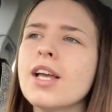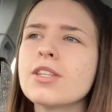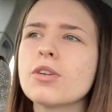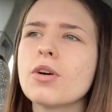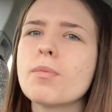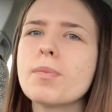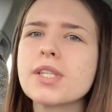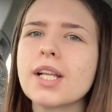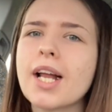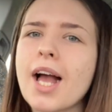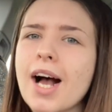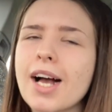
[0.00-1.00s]
So
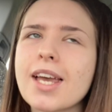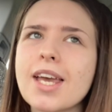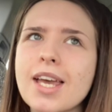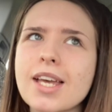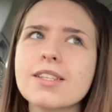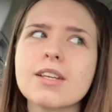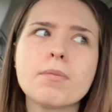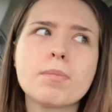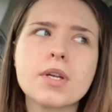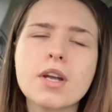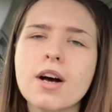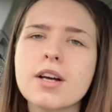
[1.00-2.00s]
basically I ate a
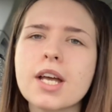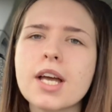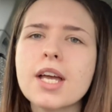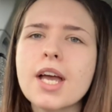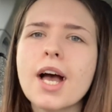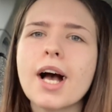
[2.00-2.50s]
banana